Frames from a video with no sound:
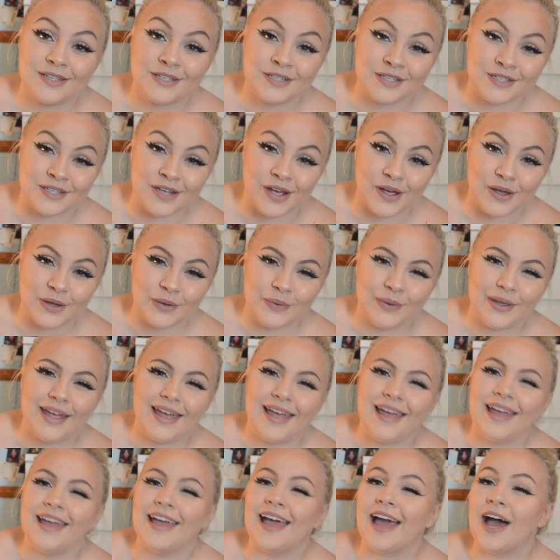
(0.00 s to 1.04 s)
So
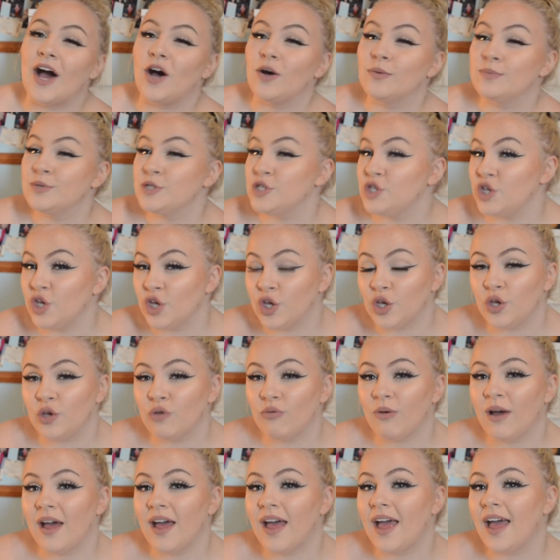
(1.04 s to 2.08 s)
it helps
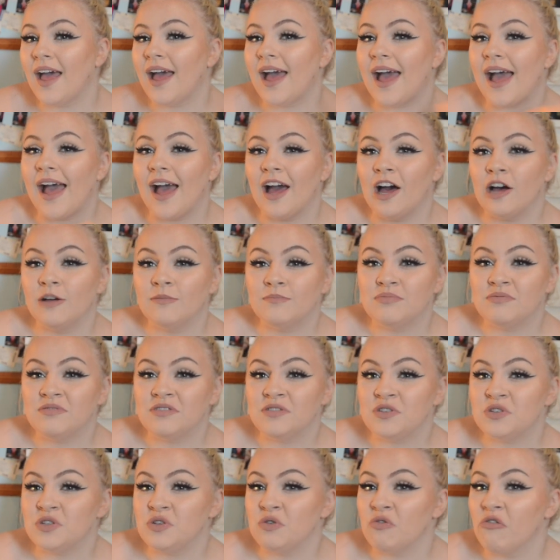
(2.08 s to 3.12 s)
you, it
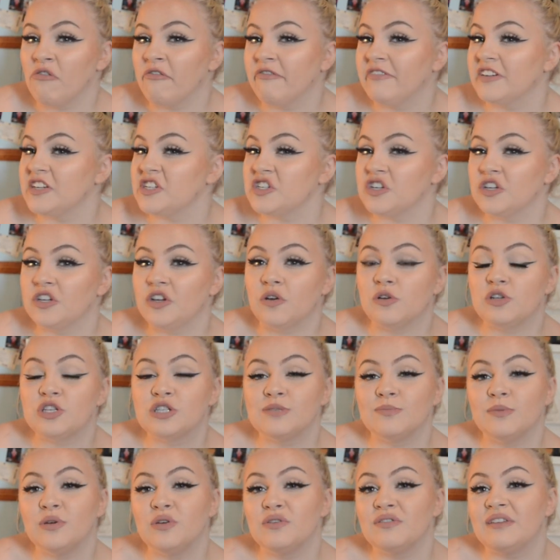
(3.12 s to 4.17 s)
helps your revision go
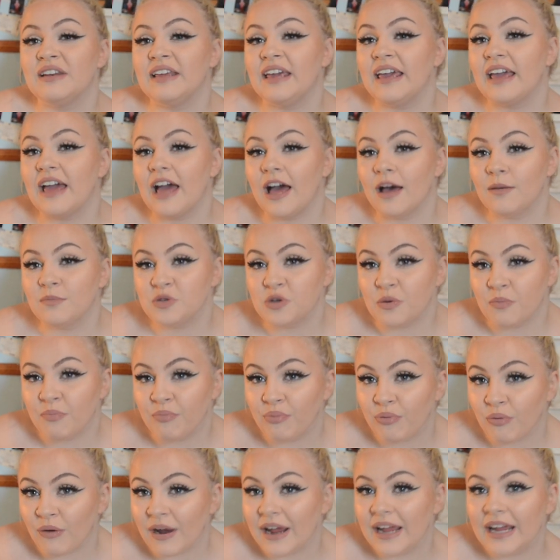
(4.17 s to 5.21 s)
smoothly, it helps your
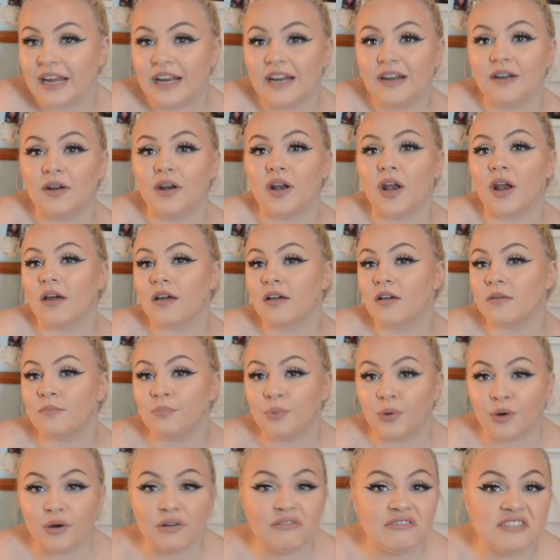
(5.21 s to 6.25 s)
brain
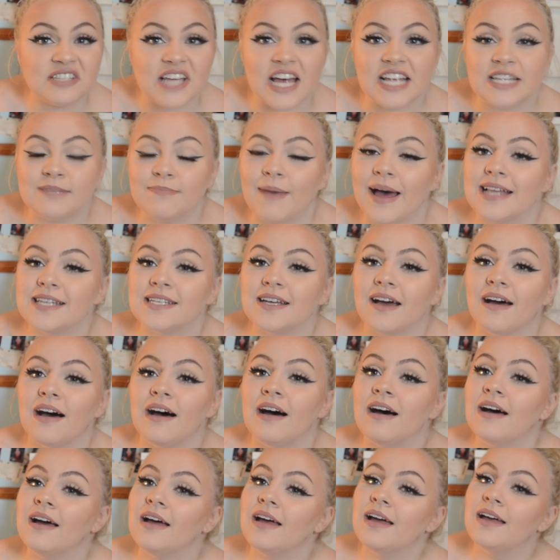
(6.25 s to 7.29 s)
process
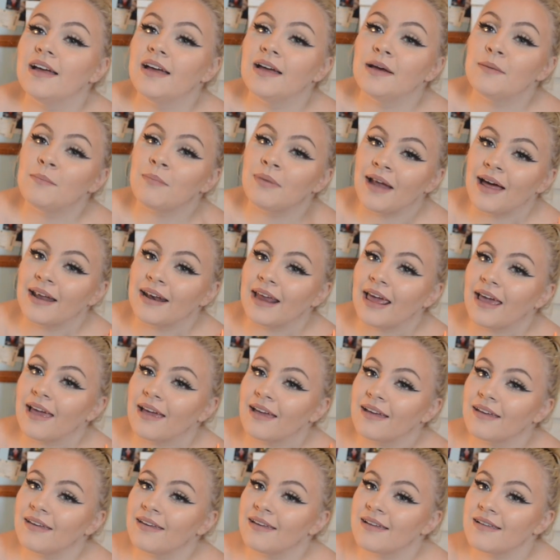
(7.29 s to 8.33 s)
better.
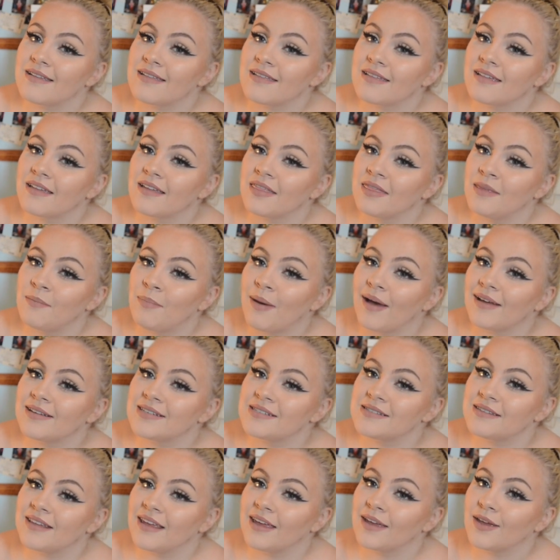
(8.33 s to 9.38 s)
Planning is the
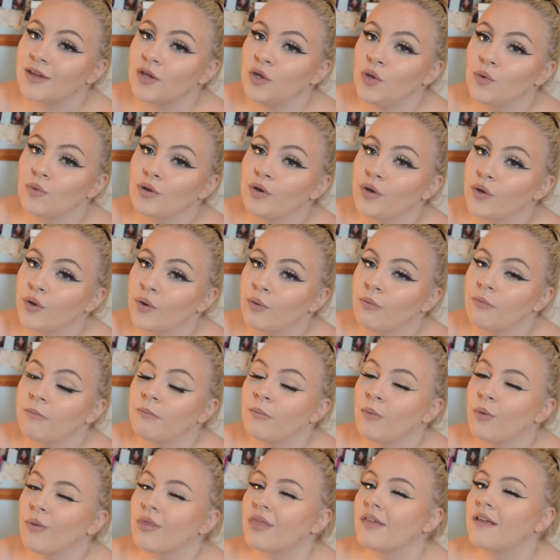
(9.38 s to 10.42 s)
best thing you can do
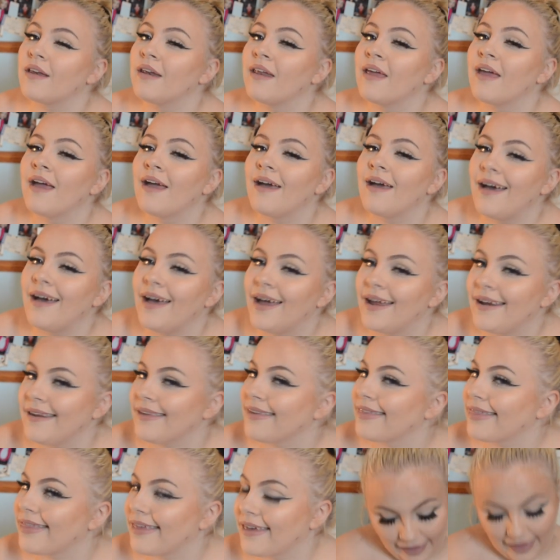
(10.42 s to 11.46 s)
more than
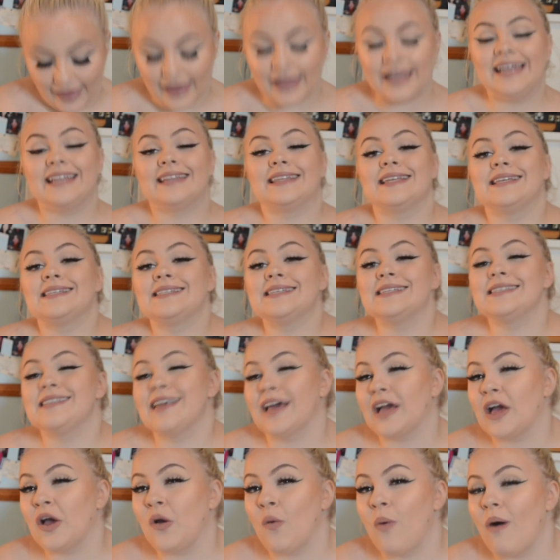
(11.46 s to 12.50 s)
anything. Okay, this is
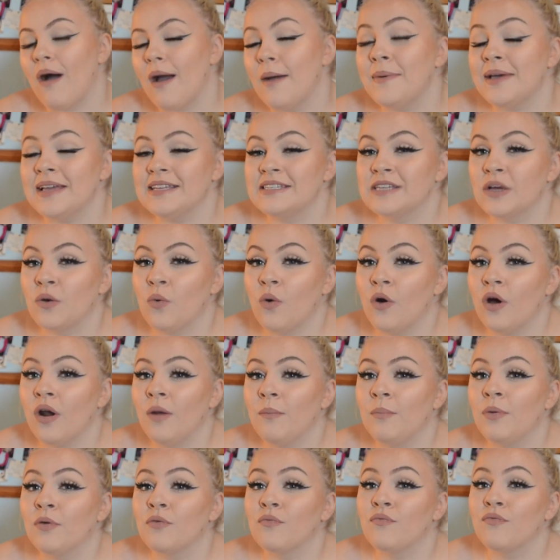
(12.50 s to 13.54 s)
like quite a basic one,
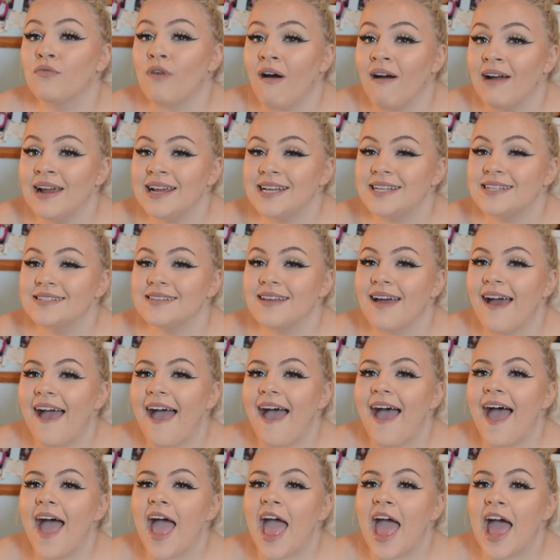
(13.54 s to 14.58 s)
but write
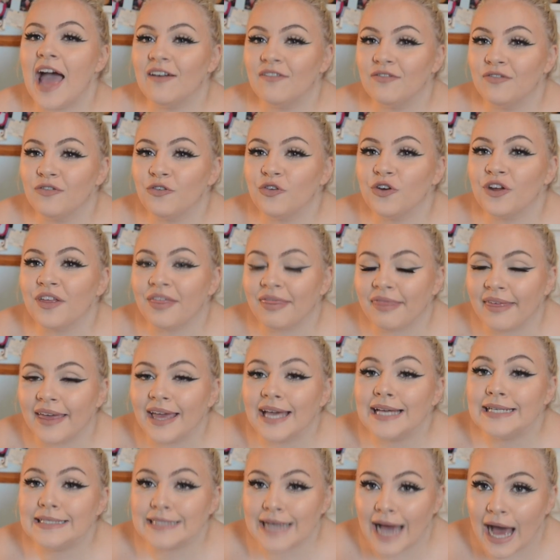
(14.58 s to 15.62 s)

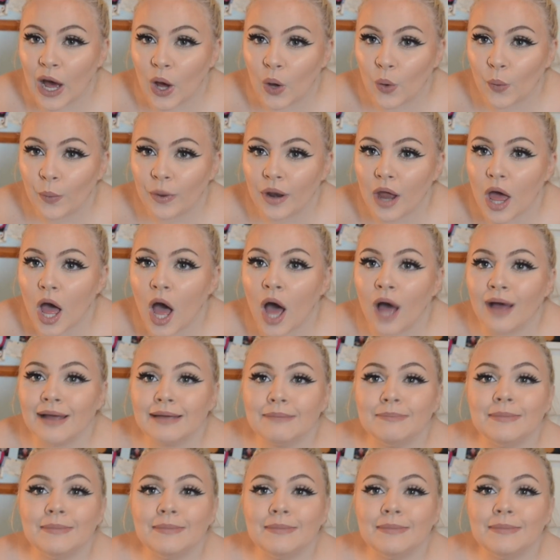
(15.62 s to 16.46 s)
everything down. I